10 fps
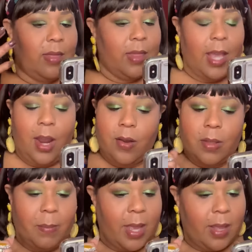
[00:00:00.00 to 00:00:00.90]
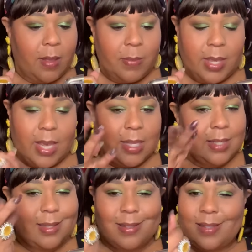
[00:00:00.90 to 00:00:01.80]
The hair and the makeup,
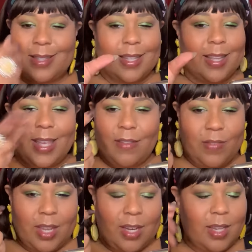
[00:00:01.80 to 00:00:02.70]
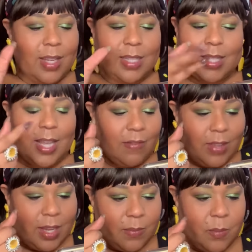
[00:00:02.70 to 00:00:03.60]
yes. Giving, it's
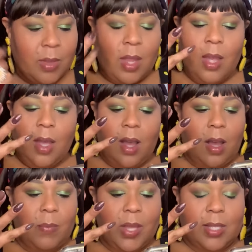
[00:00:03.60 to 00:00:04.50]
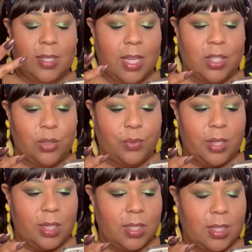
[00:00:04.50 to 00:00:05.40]
giving. The
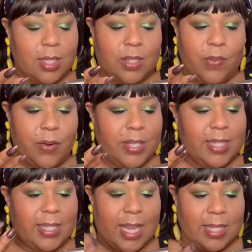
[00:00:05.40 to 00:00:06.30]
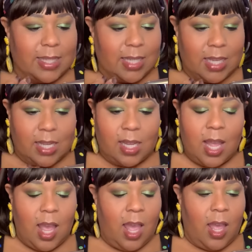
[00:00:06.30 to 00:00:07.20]
accessories is very sexy.
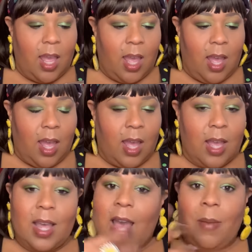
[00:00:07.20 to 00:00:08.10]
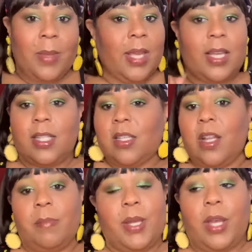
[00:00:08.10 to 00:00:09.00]
Gottmik is
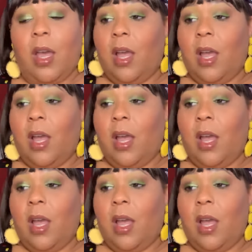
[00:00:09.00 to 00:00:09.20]
going to be,